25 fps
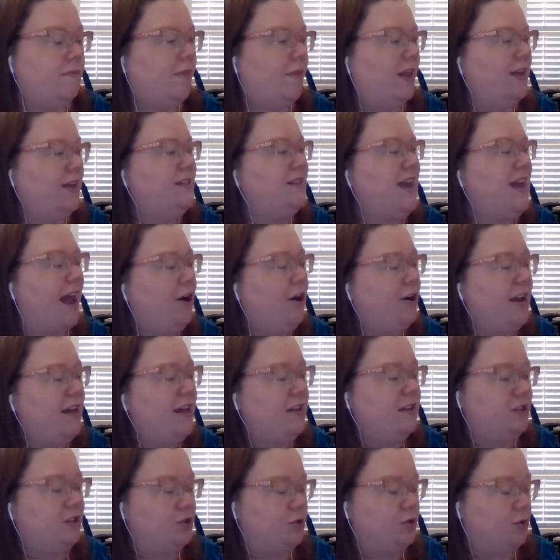Saturday,
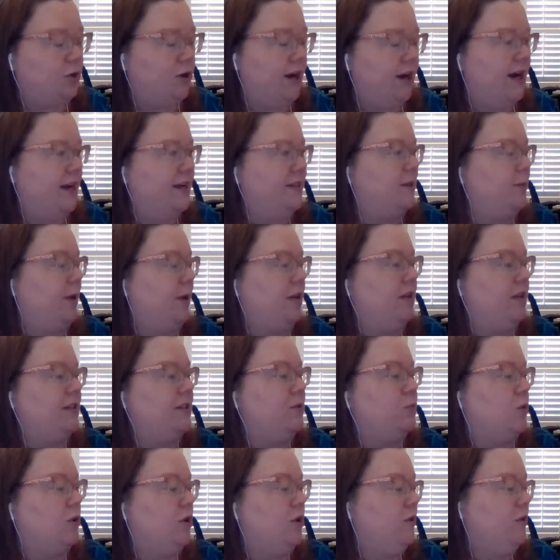the story is about
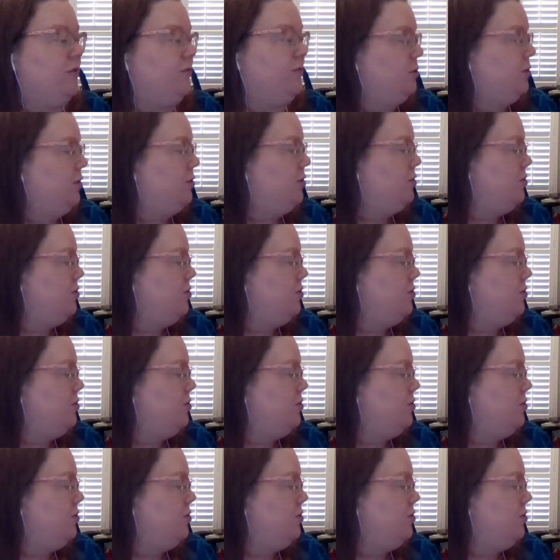this wonderful little